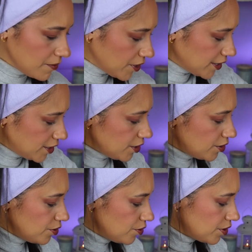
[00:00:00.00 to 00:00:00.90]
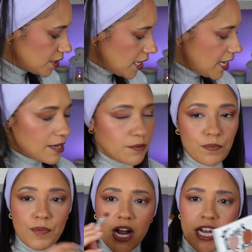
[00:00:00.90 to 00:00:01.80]
I'm going to use a
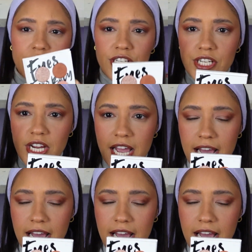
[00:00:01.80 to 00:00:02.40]
brush